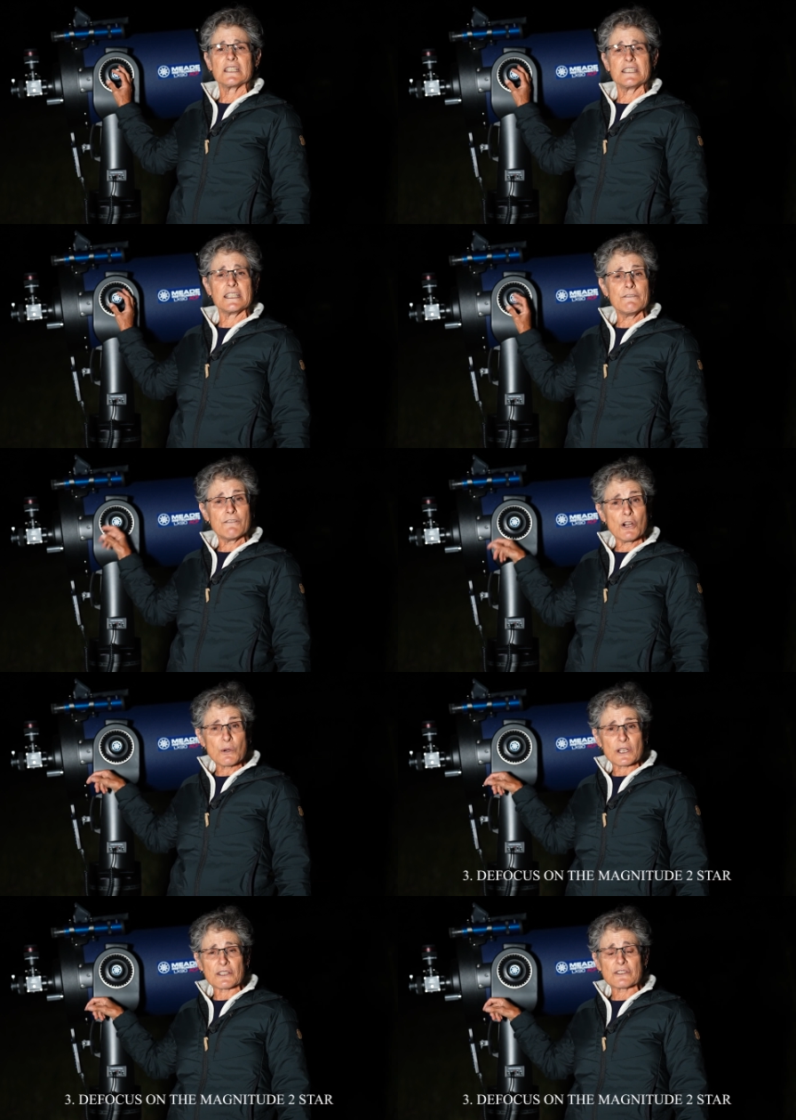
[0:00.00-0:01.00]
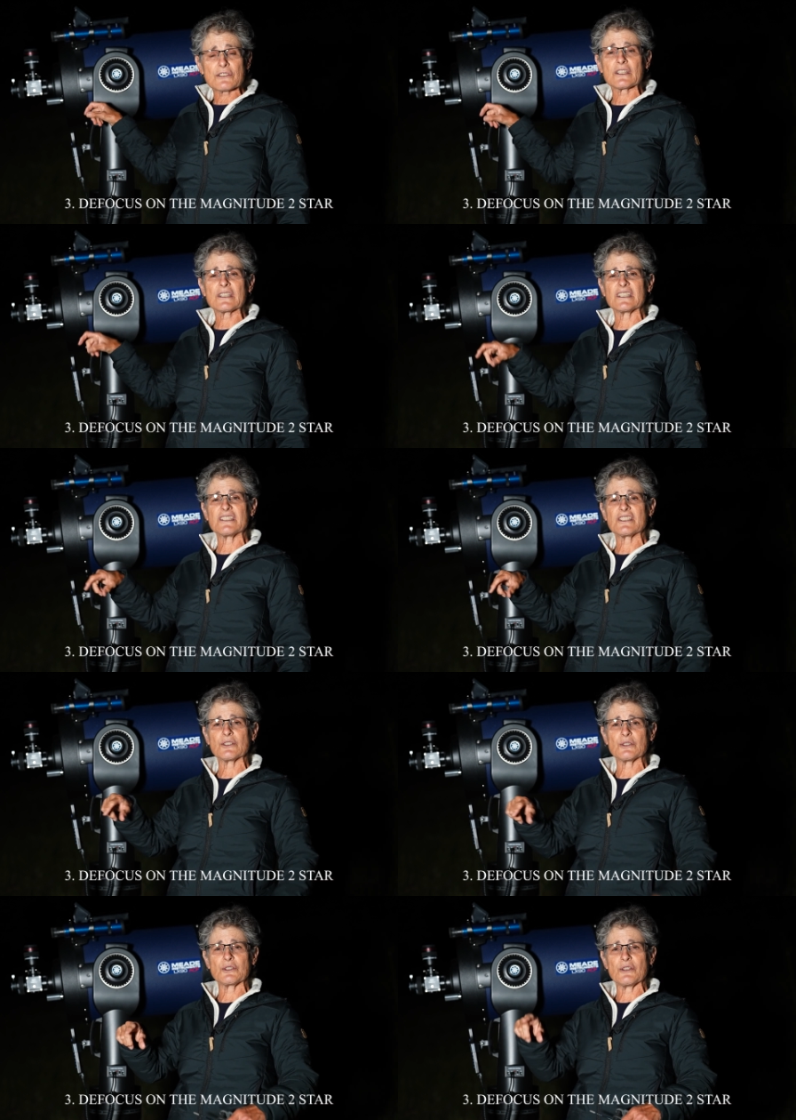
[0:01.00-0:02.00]
defocus
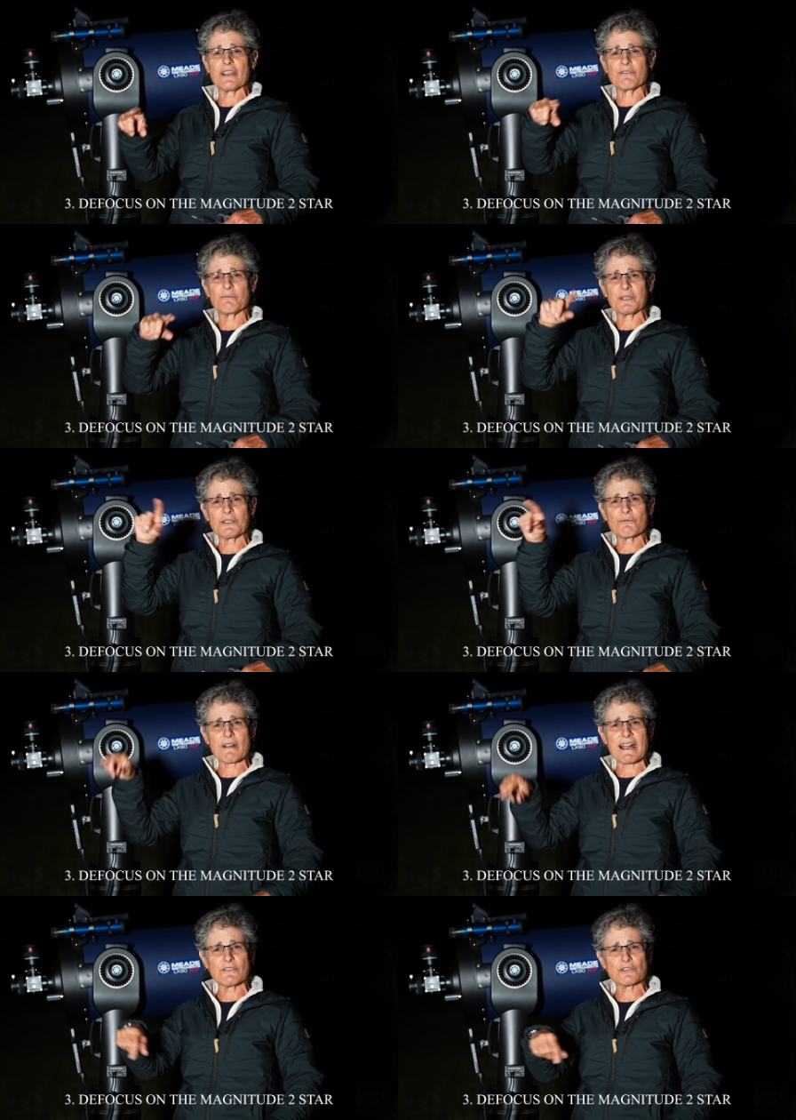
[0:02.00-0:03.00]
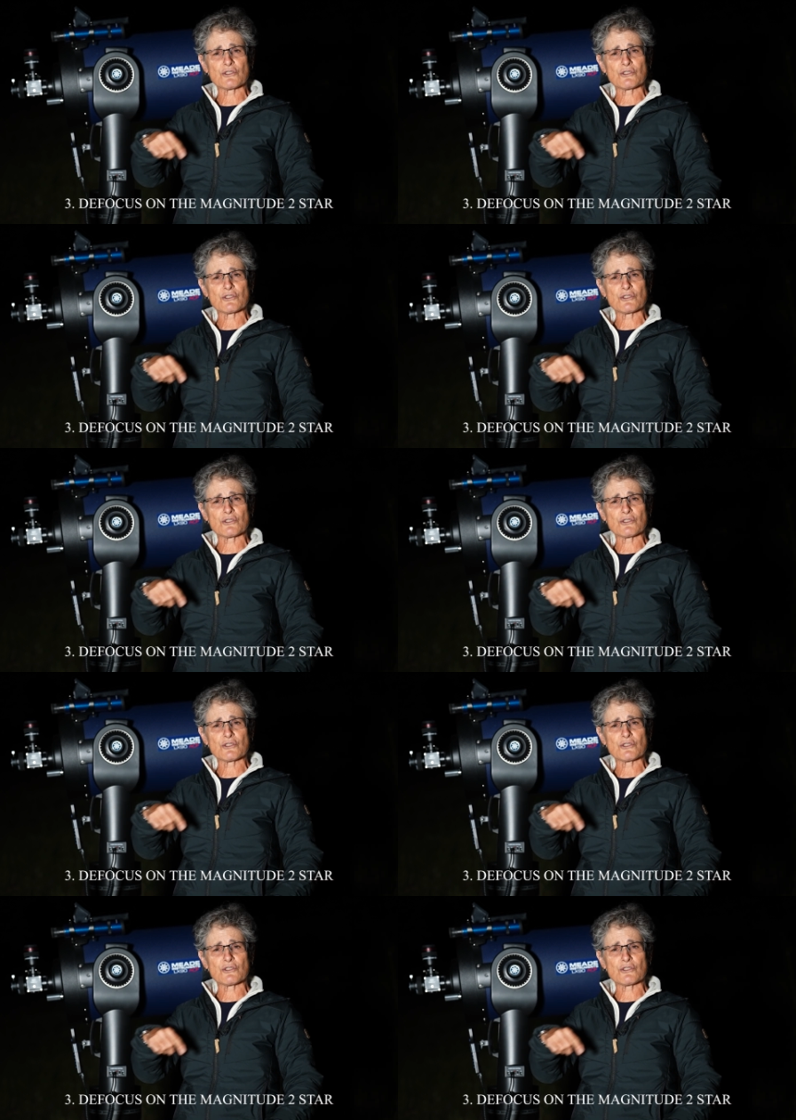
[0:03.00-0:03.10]
until you have a big round